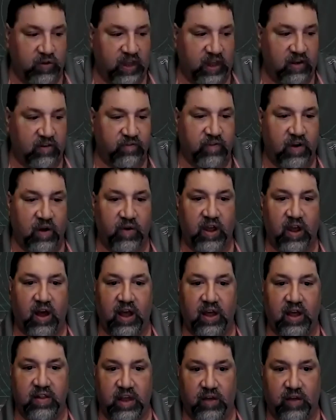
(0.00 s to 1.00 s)
At a very
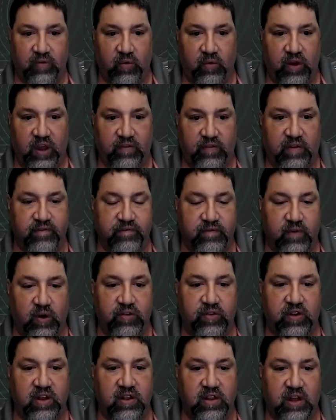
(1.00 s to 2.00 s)
high level, we have a
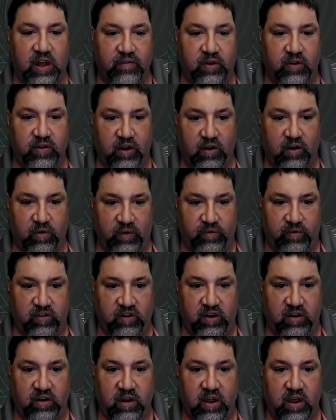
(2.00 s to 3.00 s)
multi-level
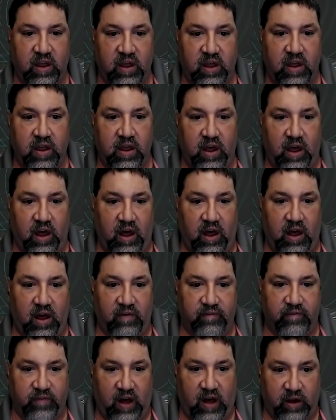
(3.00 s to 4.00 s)
encryption
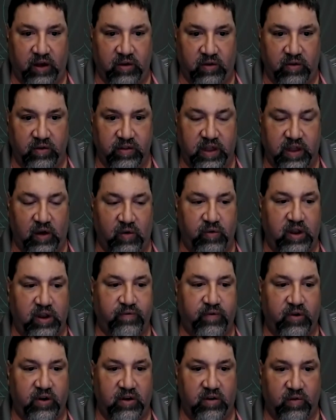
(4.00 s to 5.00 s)
model that we
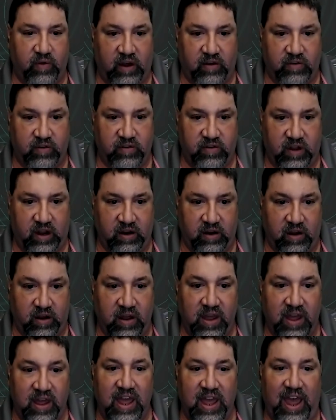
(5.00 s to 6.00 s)
put around data.
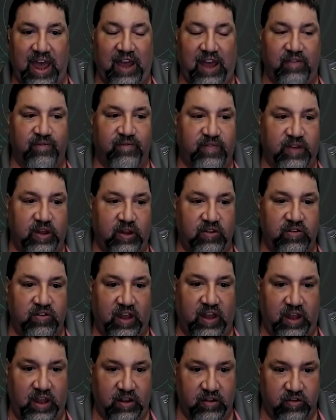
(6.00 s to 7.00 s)
And built
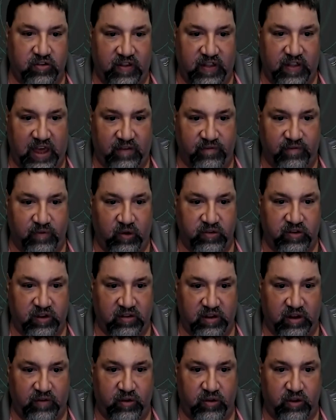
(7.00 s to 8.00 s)
into that
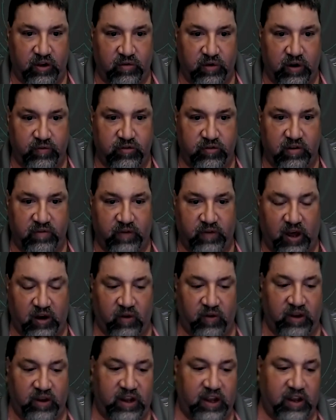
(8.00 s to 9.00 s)
multi-level encryption
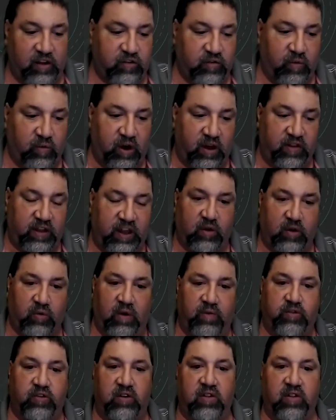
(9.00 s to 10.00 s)
model, and each one of the
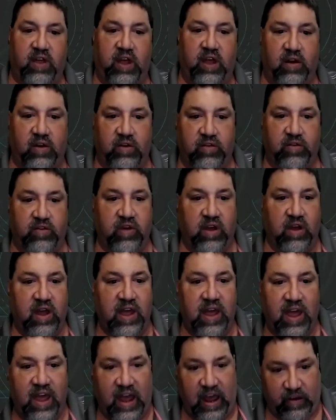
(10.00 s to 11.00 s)
encryption layers
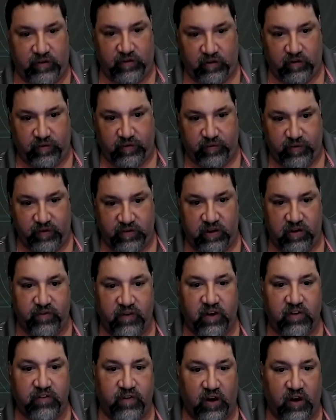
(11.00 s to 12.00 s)
has a specific
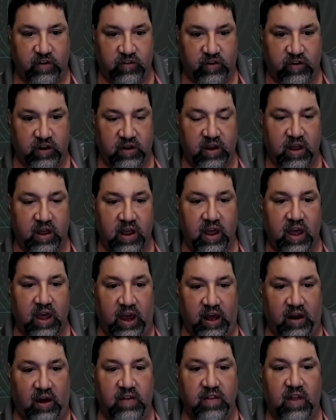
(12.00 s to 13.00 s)
function
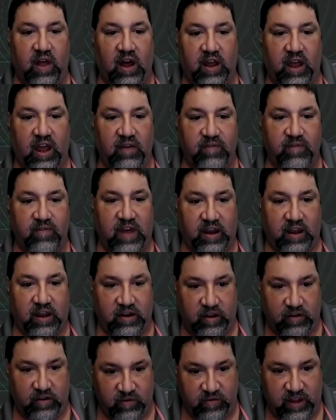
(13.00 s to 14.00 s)
and unlocking
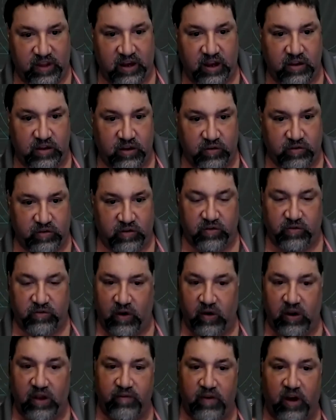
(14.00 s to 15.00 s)
mechanism that it uses,
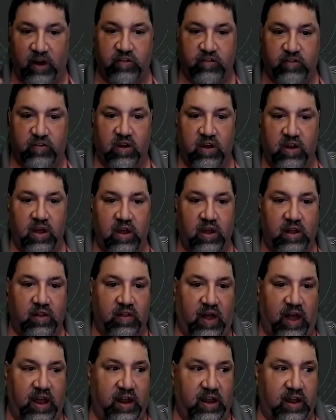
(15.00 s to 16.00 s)
very much
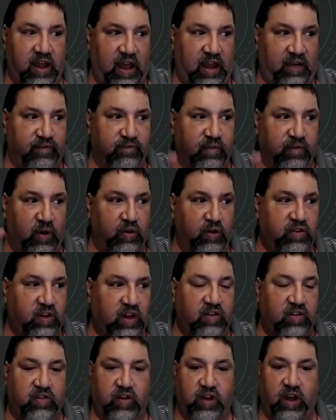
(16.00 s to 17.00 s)
like a
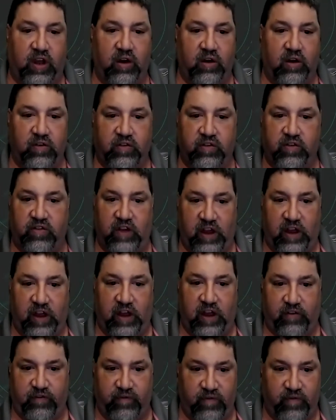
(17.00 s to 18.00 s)
multi-tiered safe
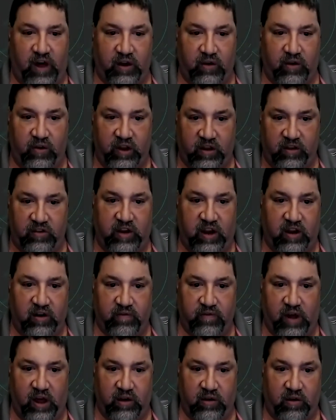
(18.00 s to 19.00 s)
model and container
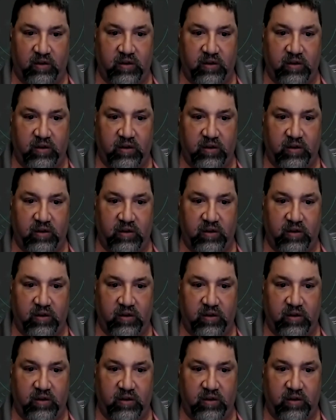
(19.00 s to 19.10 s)
model.